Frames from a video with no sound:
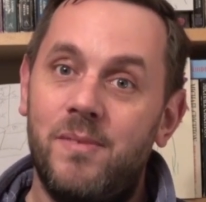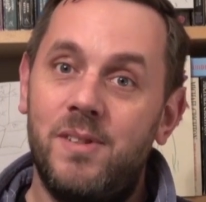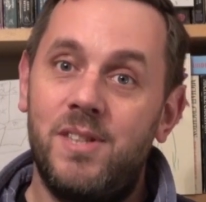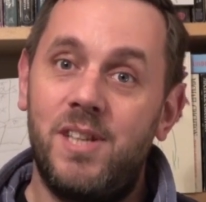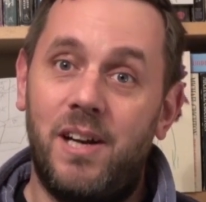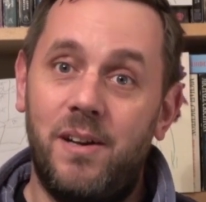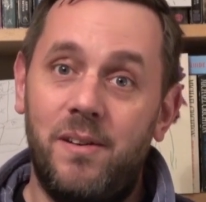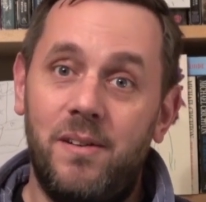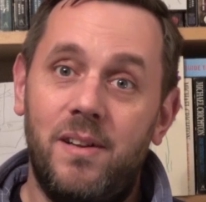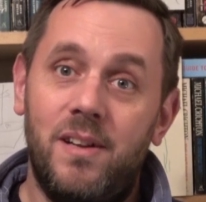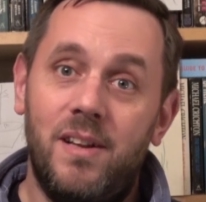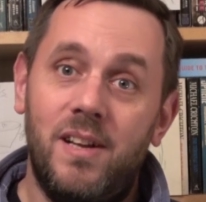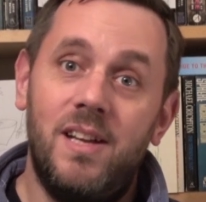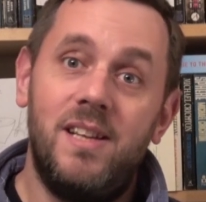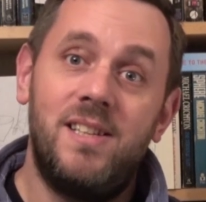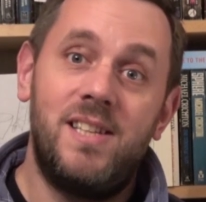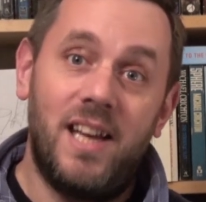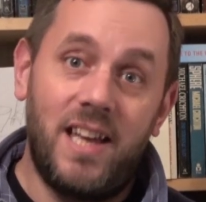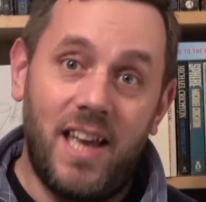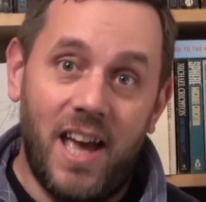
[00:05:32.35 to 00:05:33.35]
So,
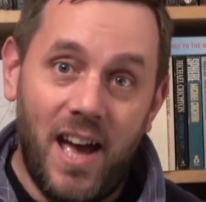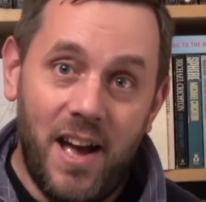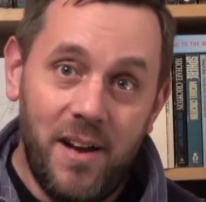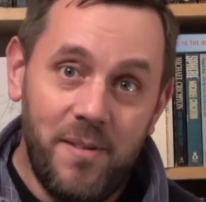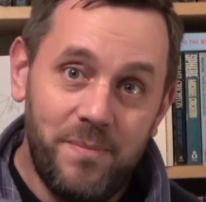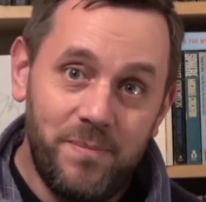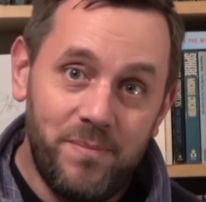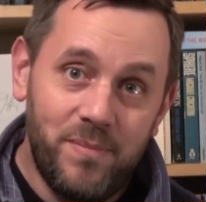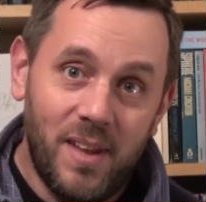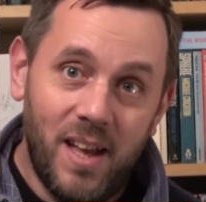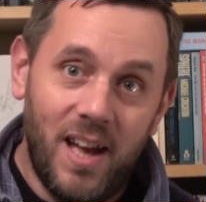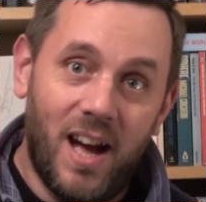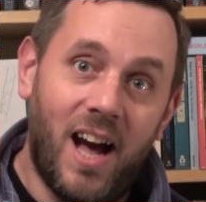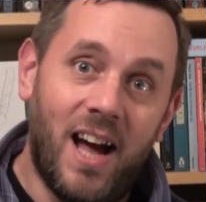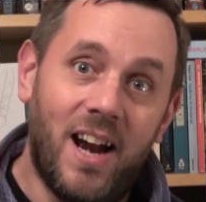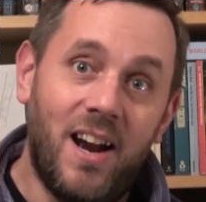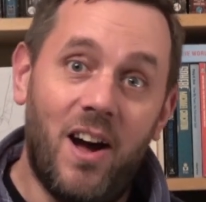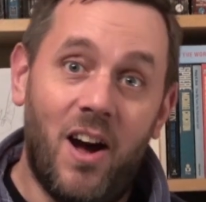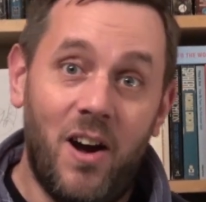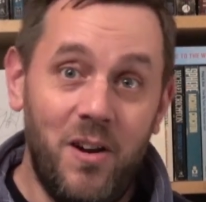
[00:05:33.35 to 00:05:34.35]
take care,
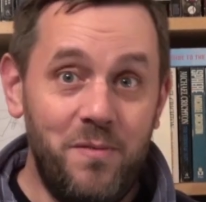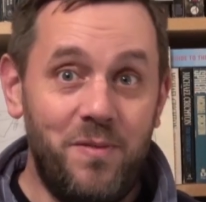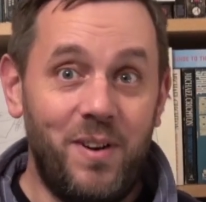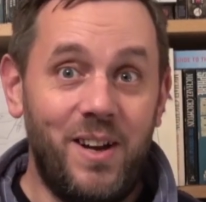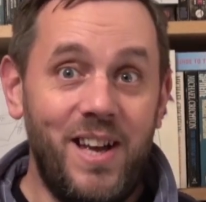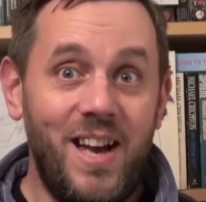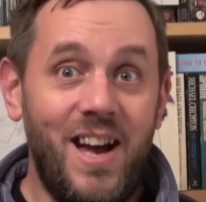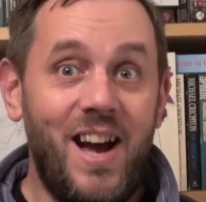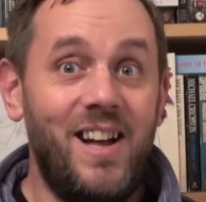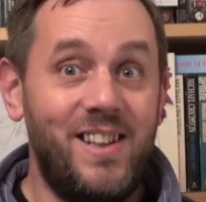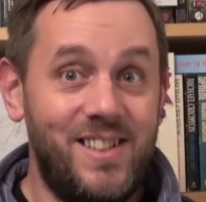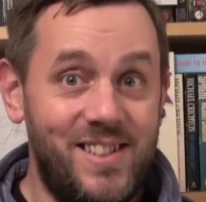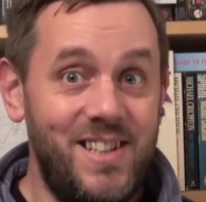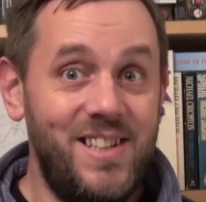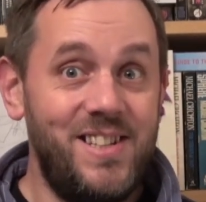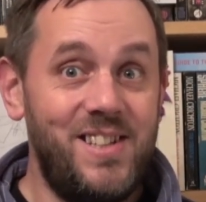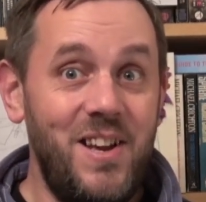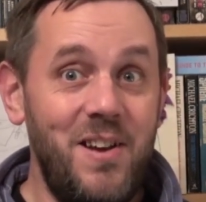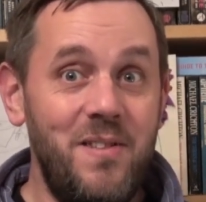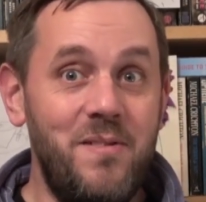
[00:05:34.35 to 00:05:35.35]
and hopefully I'll see
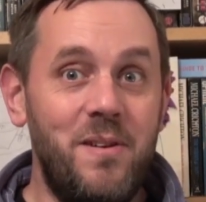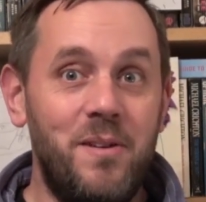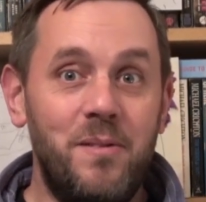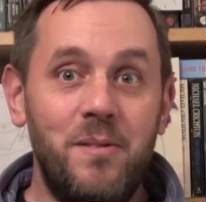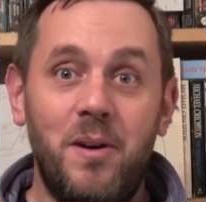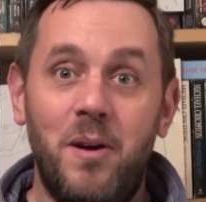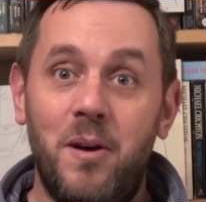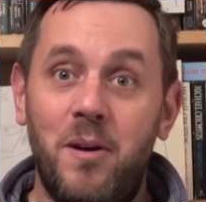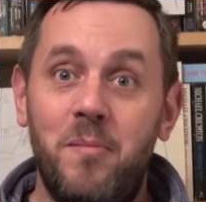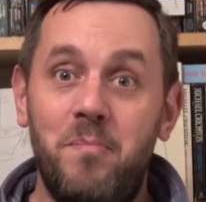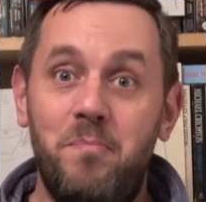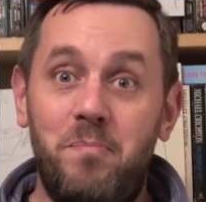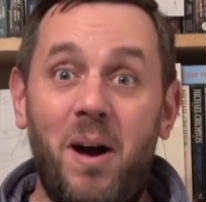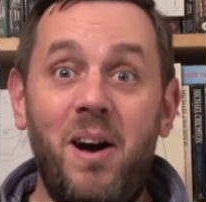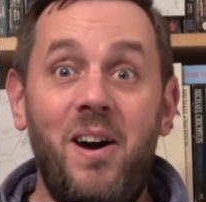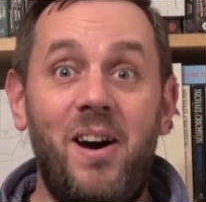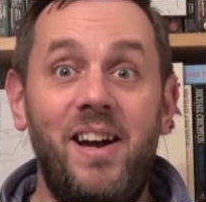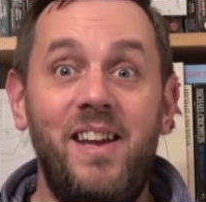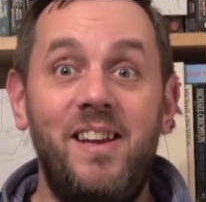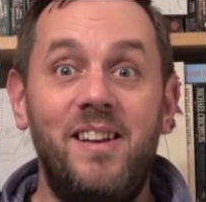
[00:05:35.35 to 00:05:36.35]
you soon.
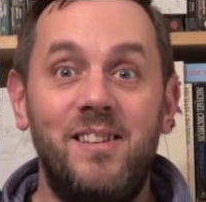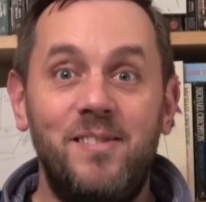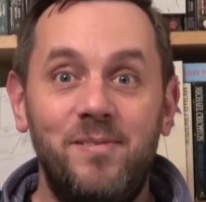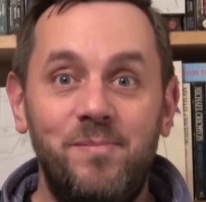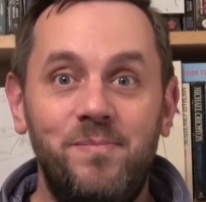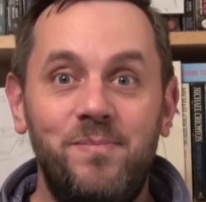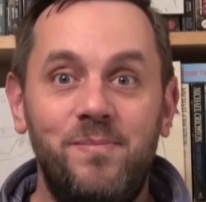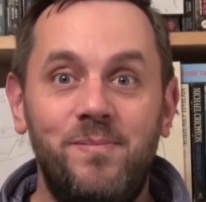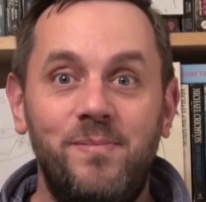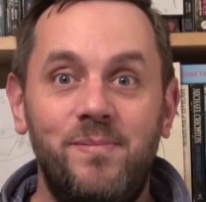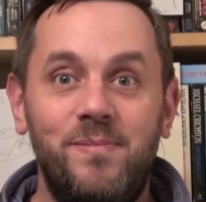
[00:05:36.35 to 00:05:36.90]
Bye!